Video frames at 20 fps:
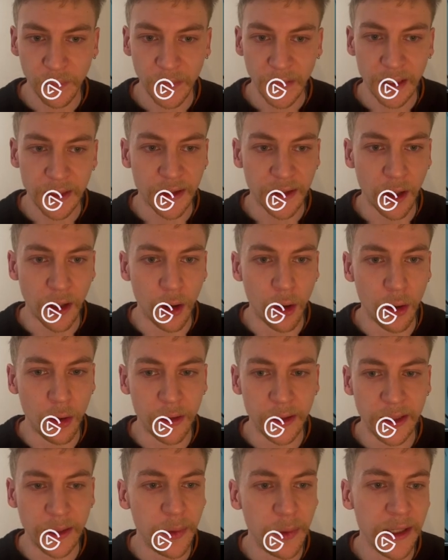So
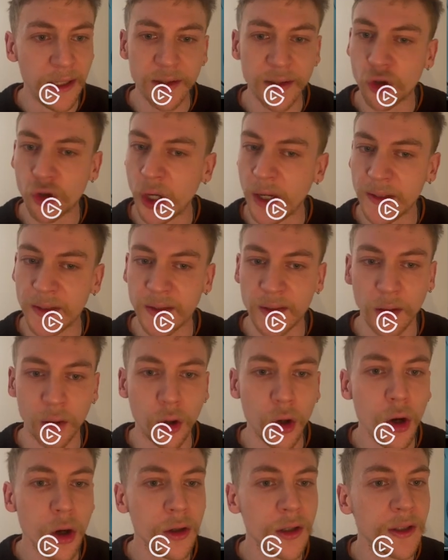he plays just the
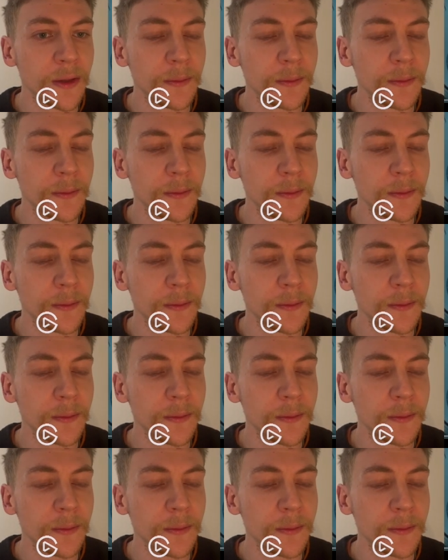Cook.